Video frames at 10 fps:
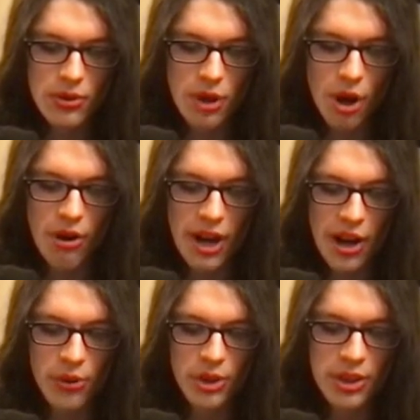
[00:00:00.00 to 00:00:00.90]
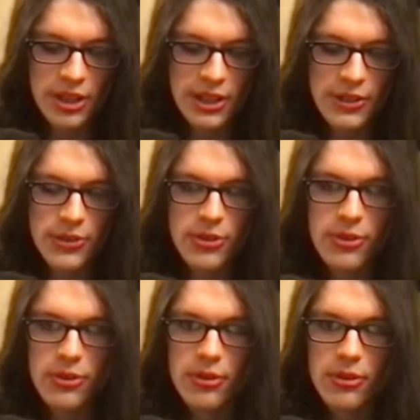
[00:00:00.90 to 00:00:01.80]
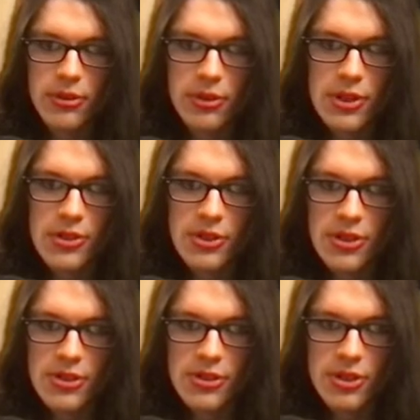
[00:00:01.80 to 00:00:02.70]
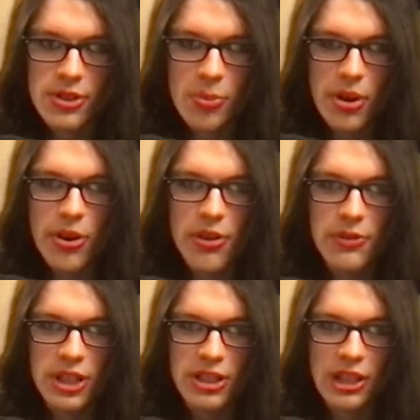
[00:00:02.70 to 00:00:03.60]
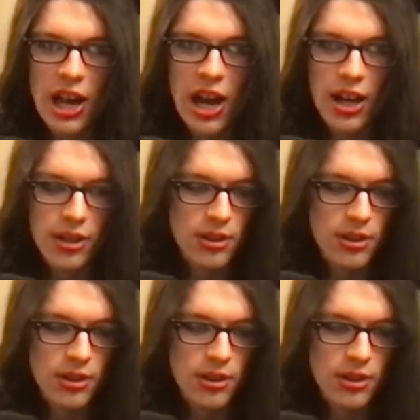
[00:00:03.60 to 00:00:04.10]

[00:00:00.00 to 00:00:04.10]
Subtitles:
our era is. It's a period of decline.